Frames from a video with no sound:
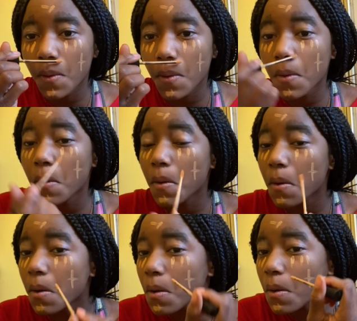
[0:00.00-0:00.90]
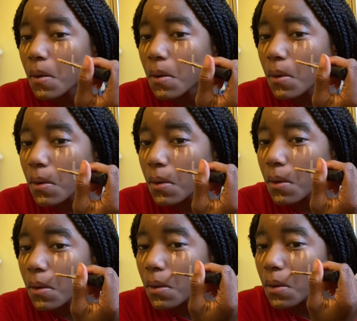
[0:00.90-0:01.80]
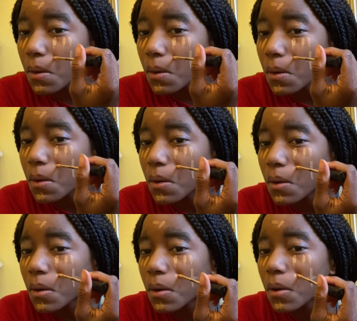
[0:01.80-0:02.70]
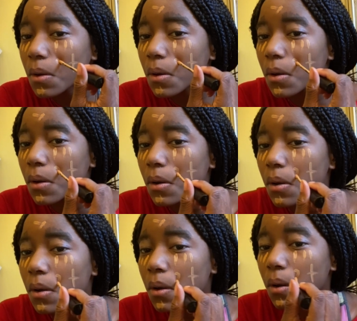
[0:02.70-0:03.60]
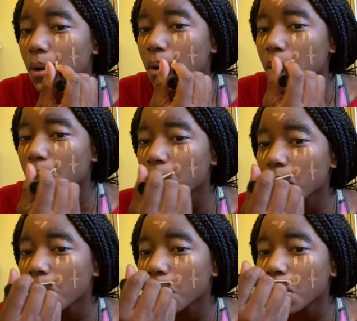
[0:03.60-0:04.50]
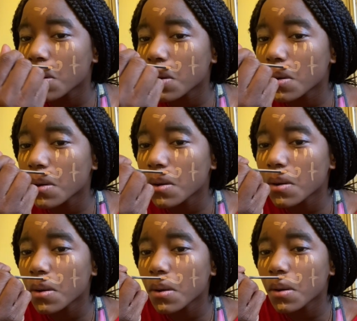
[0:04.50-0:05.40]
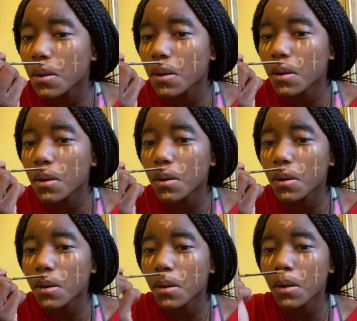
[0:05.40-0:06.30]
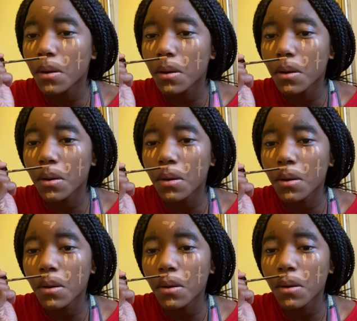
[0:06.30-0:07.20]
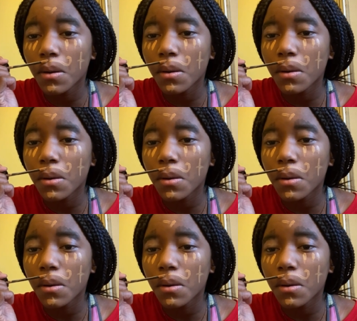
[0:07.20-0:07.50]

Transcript: [no speech]